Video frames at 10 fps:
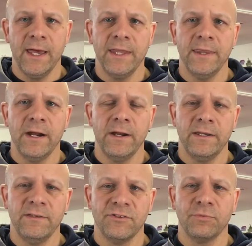and
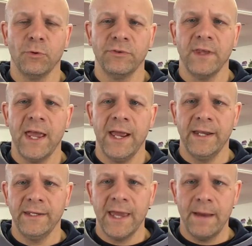he's a sports
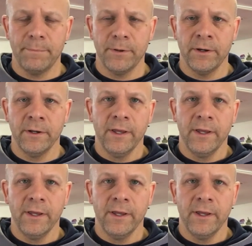handicapper,